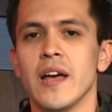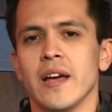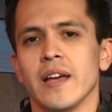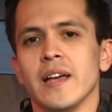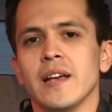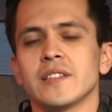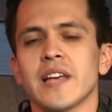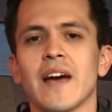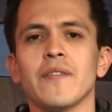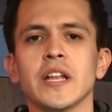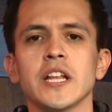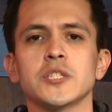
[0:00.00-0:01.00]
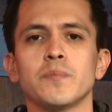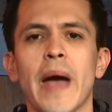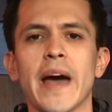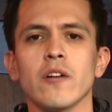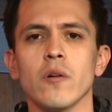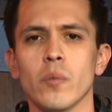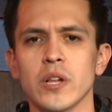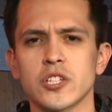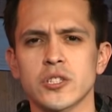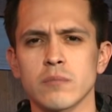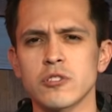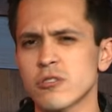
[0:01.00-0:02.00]
He's having this battle with
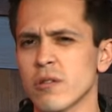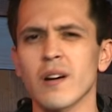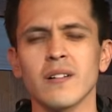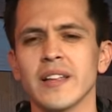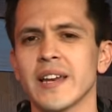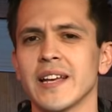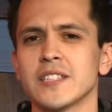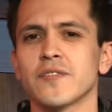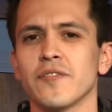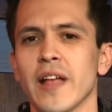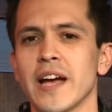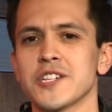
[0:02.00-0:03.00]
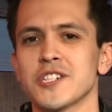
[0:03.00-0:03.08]
some struggle in his flesh.